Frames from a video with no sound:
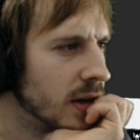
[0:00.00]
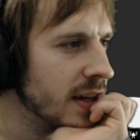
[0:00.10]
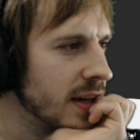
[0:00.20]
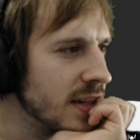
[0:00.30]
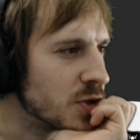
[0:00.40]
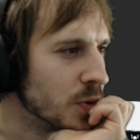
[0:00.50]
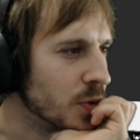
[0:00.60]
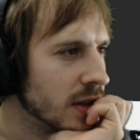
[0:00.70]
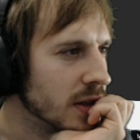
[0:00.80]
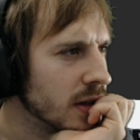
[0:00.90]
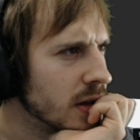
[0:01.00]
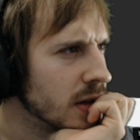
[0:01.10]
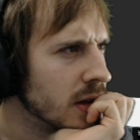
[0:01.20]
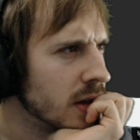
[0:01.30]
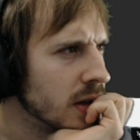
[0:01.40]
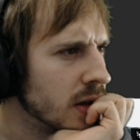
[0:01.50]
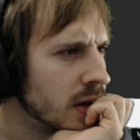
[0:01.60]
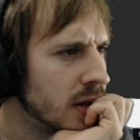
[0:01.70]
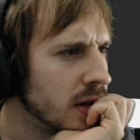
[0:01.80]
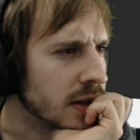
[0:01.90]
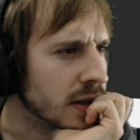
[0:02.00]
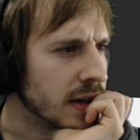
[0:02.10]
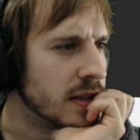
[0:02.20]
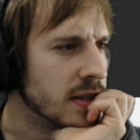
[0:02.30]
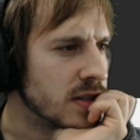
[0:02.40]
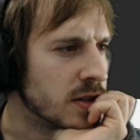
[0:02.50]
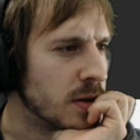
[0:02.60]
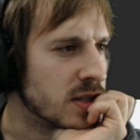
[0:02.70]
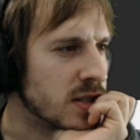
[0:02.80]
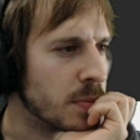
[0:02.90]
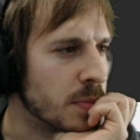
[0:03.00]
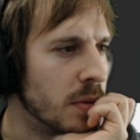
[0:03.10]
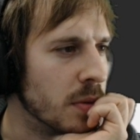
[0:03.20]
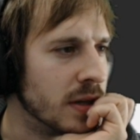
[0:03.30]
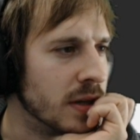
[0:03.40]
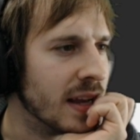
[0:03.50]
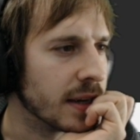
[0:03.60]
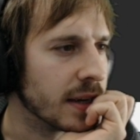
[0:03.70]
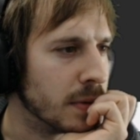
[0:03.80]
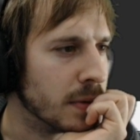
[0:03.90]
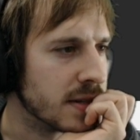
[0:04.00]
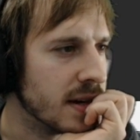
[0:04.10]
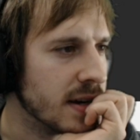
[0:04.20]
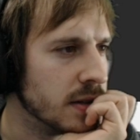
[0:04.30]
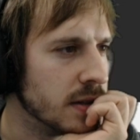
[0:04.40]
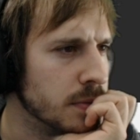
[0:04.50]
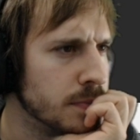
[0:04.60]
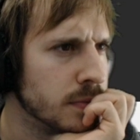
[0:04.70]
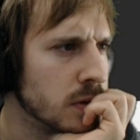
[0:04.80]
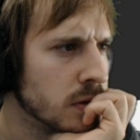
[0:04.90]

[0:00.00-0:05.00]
Ah, sweet. Okay, it's gonna, it's gonna probably lag on my side though.